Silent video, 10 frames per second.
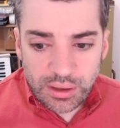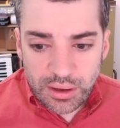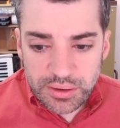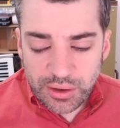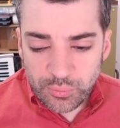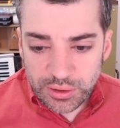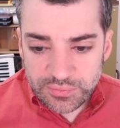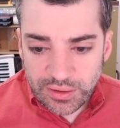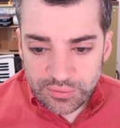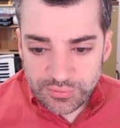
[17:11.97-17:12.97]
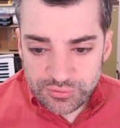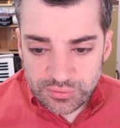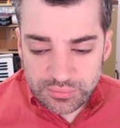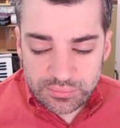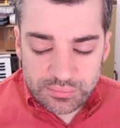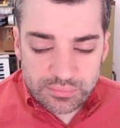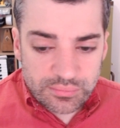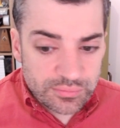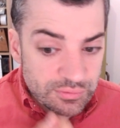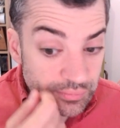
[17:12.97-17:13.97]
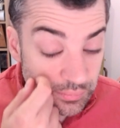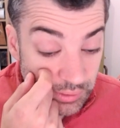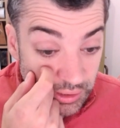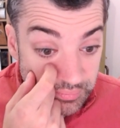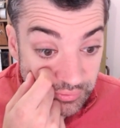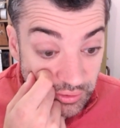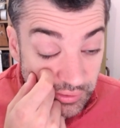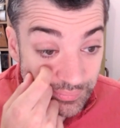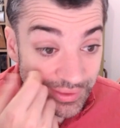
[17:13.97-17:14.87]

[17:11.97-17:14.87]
a network television uh, program.